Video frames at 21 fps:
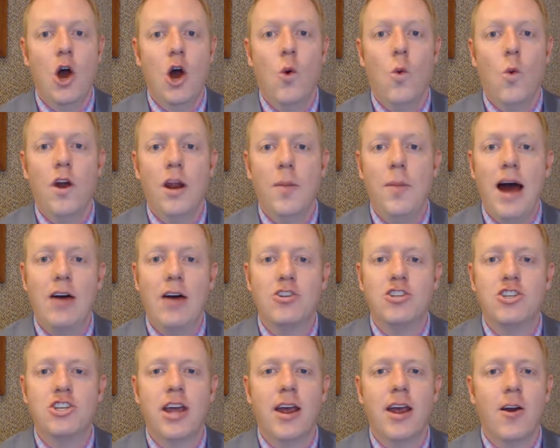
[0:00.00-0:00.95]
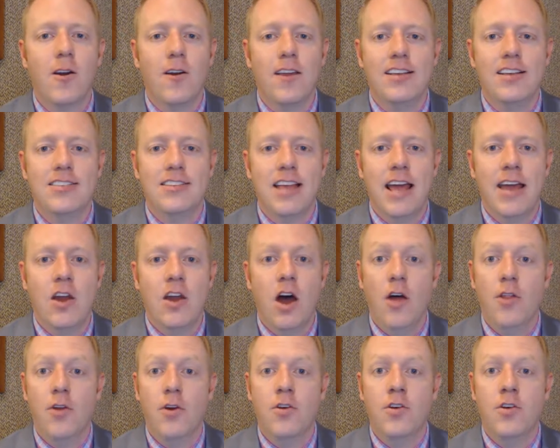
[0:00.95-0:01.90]
What about charities and
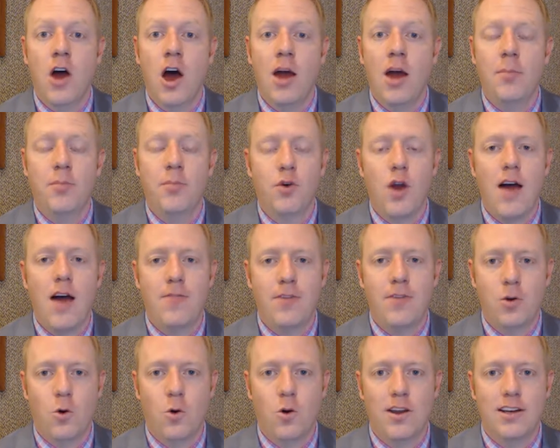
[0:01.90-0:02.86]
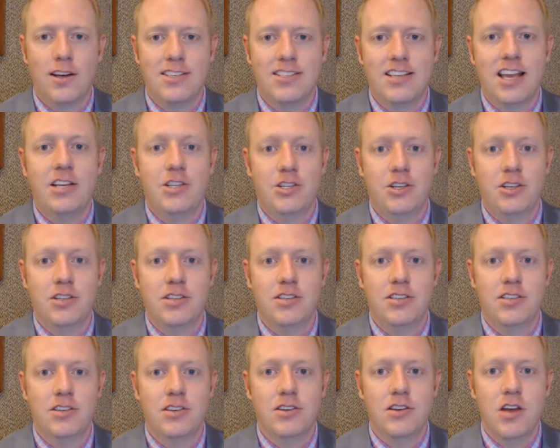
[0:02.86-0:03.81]
other nonprofit
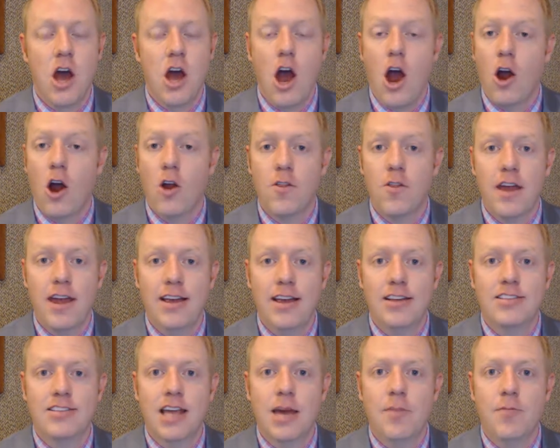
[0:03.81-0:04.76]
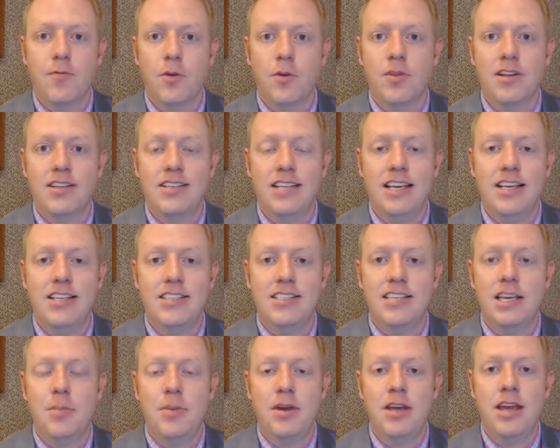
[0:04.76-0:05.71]
organizations? Are they exempt from the
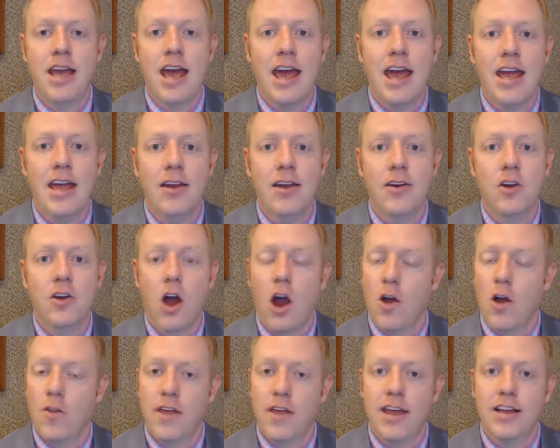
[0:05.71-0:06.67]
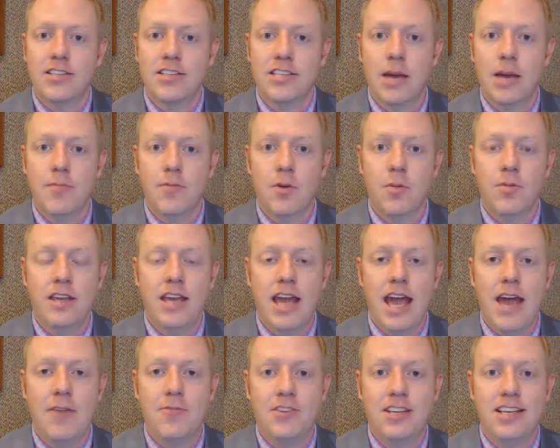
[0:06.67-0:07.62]
TCPA? Are they exempt from the
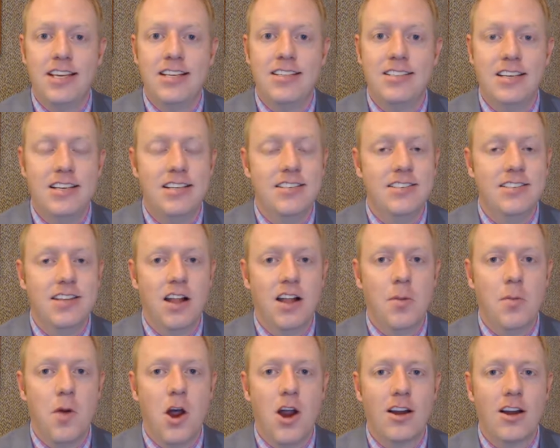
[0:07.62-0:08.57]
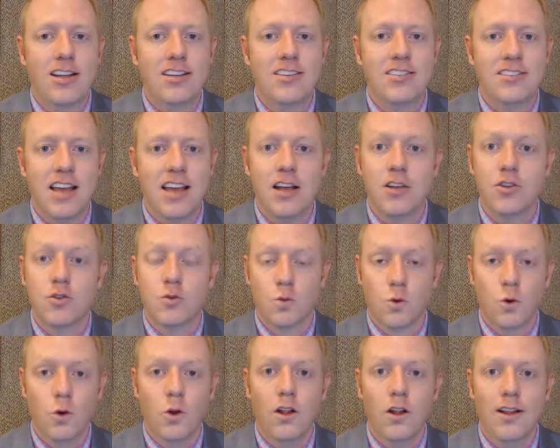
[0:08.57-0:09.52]
FTC's telemarketing sales
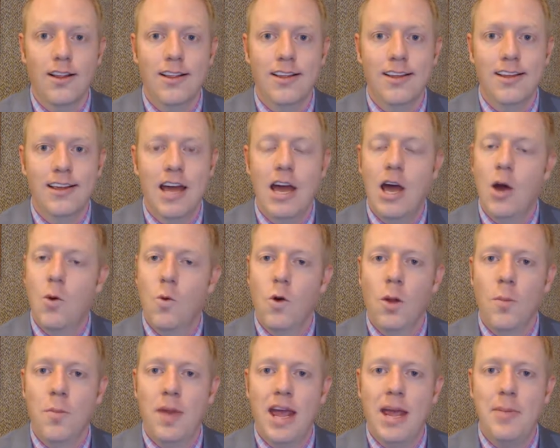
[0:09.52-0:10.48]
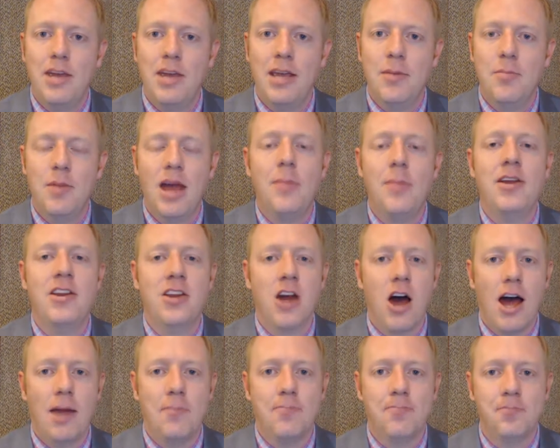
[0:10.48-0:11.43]
rule? Well, maybe, maybe
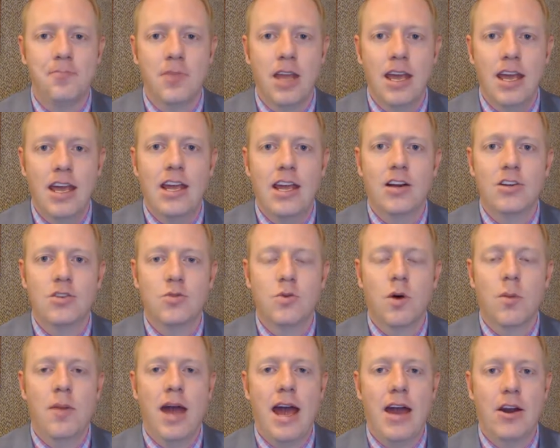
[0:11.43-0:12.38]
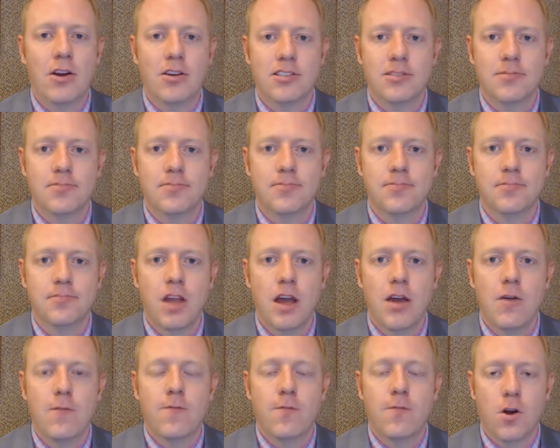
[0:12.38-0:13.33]
not. Here's what matters.
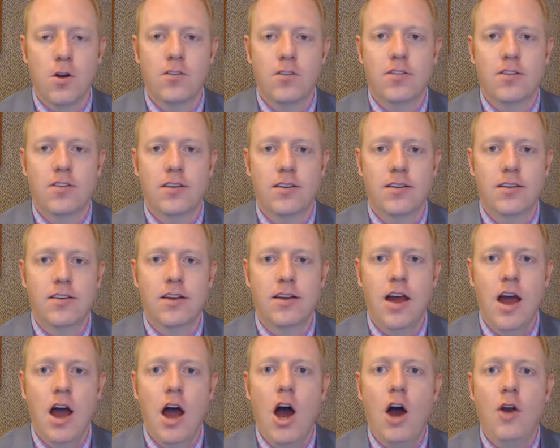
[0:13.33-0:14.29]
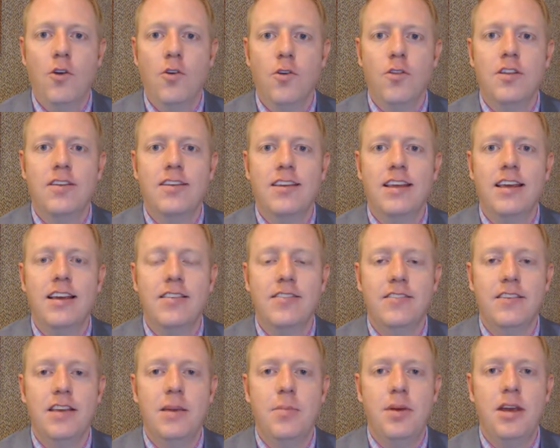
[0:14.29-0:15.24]
First, under the
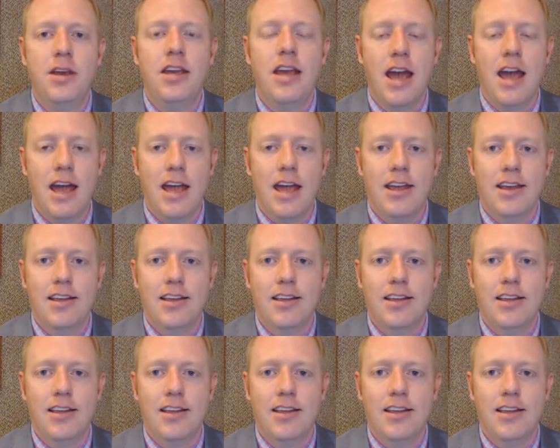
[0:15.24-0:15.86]
TCPA,